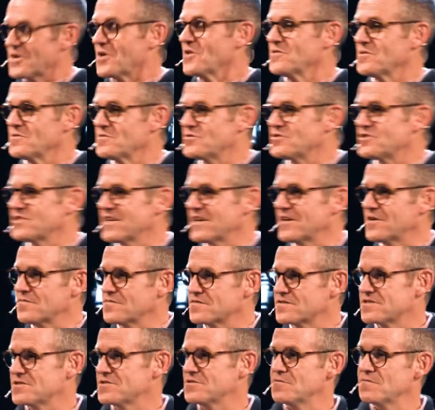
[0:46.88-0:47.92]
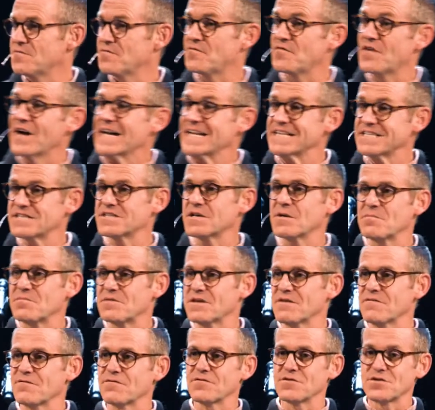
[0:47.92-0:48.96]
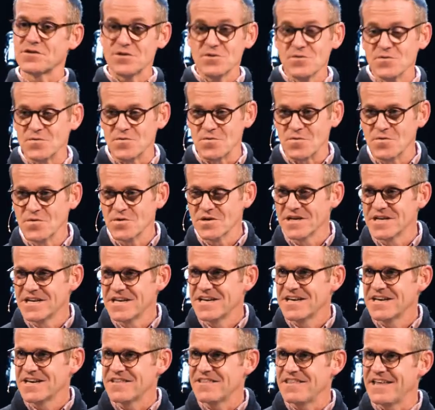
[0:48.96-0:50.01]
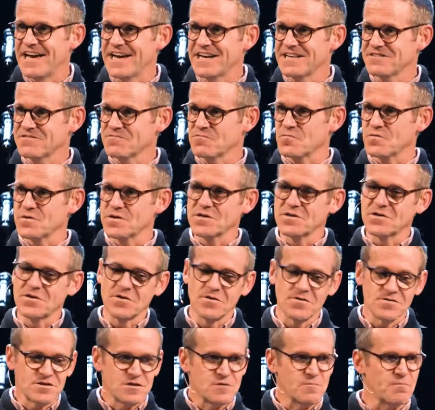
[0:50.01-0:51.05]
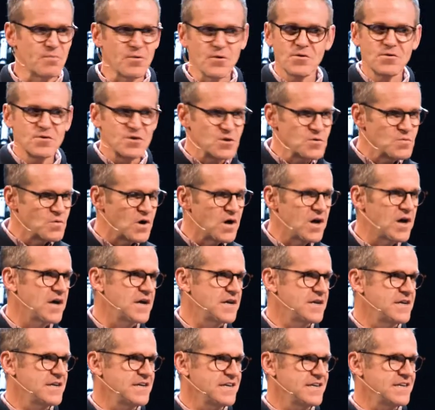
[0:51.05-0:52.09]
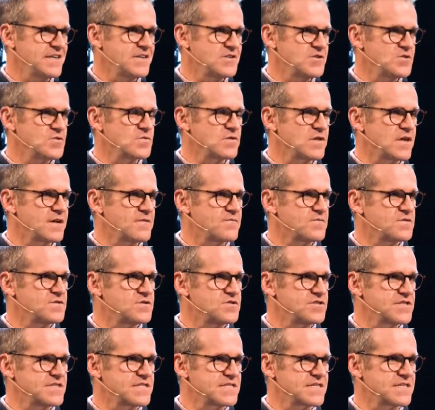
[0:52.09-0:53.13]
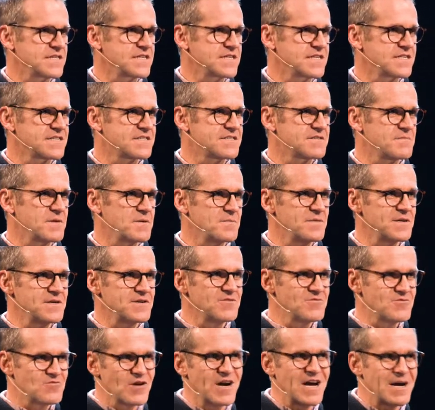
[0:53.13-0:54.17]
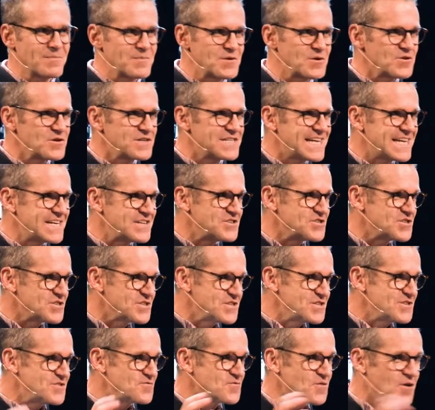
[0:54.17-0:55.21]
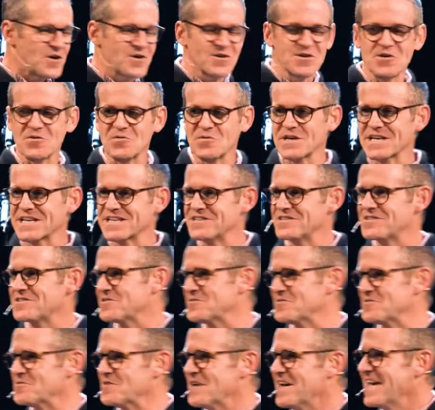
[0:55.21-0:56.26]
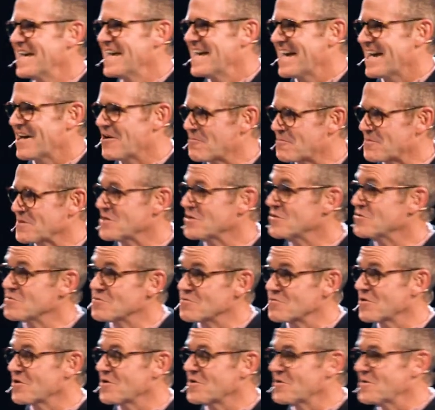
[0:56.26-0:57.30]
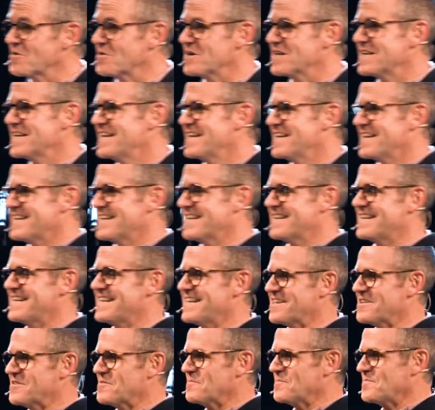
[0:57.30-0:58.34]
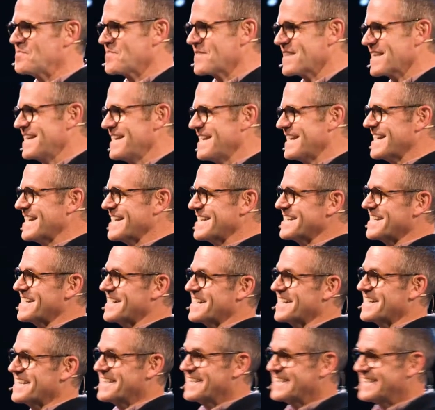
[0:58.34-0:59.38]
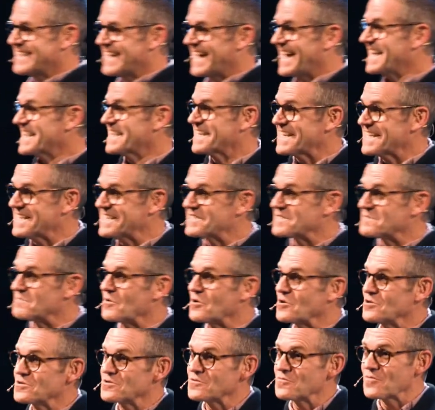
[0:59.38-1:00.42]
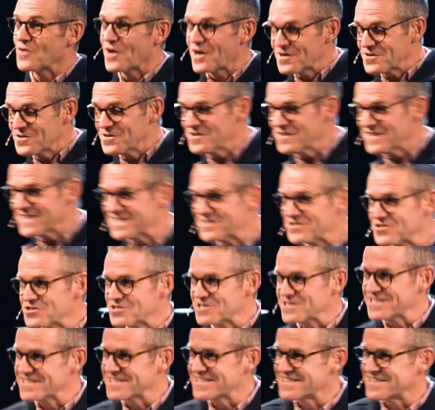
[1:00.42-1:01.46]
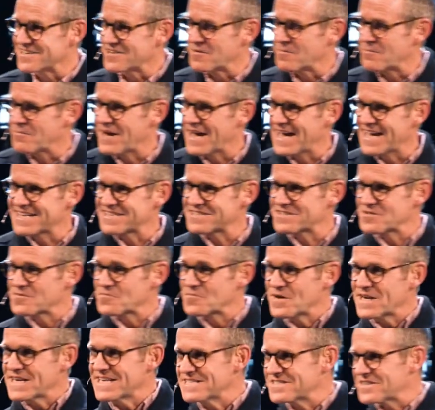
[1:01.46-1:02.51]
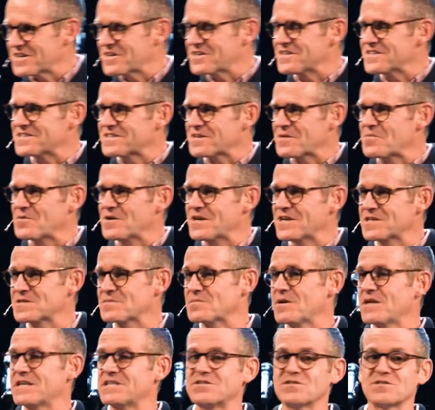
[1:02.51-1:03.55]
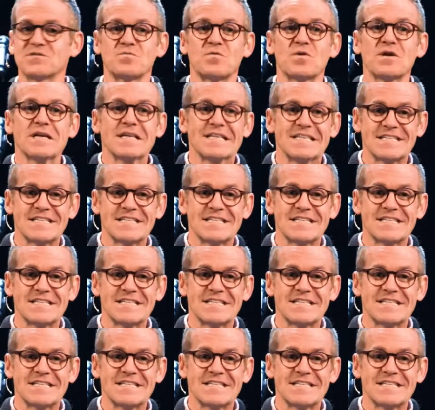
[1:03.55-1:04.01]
on those shelves to find something for you that will spur you on in your life with Jesus, maybe grab your attention, draw you into helping you grow in Him. And that lady is Marcia Roddle, and she is going to pass the reins on to someone else, but I just wanted